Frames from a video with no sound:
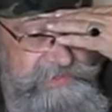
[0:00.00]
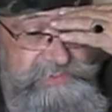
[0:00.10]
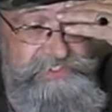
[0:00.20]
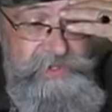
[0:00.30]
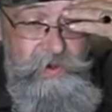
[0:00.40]

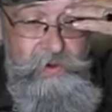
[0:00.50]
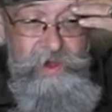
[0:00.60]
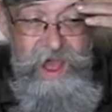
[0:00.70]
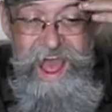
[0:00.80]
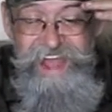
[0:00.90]

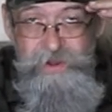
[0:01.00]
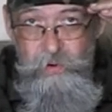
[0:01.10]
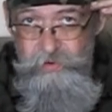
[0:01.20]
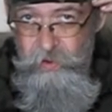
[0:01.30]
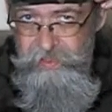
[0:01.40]
So I
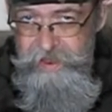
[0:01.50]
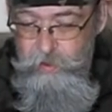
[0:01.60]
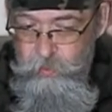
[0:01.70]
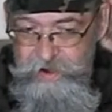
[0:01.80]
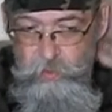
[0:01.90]
don't know that I
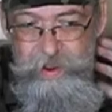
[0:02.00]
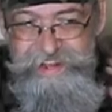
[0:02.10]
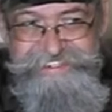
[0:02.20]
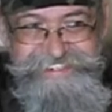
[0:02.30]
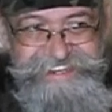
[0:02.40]
want to
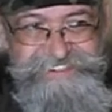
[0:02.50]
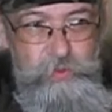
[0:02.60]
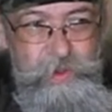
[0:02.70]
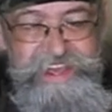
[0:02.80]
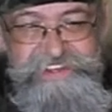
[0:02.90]
wait 6
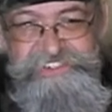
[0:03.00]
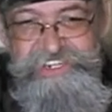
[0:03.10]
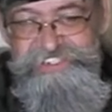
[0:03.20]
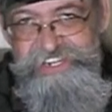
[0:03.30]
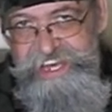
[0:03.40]
weeks
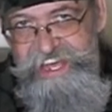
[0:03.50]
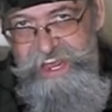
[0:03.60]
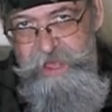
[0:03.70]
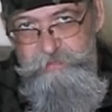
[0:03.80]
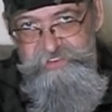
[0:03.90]
just to get
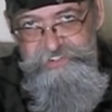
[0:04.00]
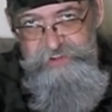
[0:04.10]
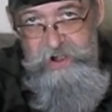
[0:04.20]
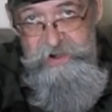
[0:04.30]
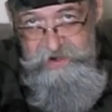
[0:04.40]
him
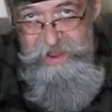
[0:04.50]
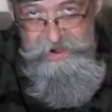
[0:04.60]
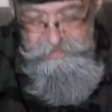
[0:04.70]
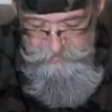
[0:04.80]
started on a